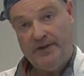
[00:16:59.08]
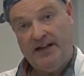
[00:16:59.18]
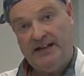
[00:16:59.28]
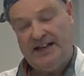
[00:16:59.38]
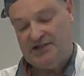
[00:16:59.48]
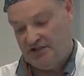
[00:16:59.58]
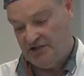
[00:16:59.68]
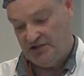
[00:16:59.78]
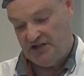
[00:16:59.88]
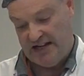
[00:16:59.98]
let's
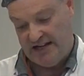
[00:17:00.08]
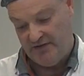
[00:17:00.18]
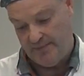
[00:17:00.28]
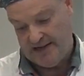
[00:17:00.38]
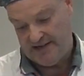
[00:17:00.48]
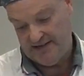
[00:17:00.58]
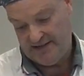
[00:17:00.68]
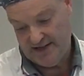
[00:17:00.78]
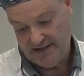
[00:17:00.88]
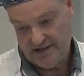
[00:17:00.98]
just check if the pasta's
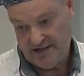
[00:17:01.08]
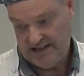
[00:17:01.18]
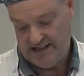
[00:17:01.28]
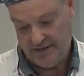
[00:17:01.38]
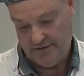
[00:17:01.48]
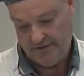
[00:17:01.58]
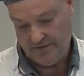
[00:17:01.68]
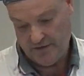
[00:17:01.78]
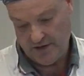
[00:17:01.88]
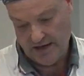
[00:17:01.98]
done. So get yourself a
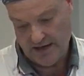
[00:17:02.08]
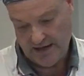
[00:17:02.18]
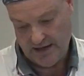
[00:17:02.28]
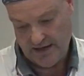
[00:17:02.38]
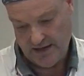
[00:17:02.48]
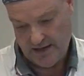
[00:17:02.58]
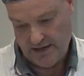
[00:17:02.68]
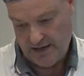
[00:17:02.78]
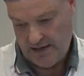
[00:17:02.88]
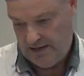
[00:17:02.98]
fork,
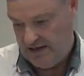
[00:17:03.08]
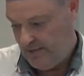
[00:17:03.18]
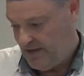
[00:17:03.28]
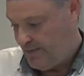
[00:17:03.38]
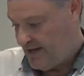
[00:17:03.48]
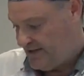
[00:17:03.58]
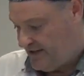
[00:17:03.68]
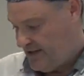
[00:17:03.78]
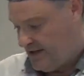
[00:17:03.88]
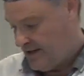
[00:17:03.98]
put a bit of
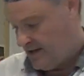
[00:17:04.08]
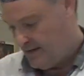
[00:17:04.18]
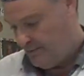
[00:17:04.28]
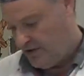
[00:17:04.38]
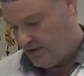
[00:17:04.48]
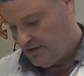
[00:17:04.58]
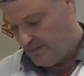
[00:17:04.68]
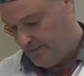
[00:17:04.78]
pasta, put it on a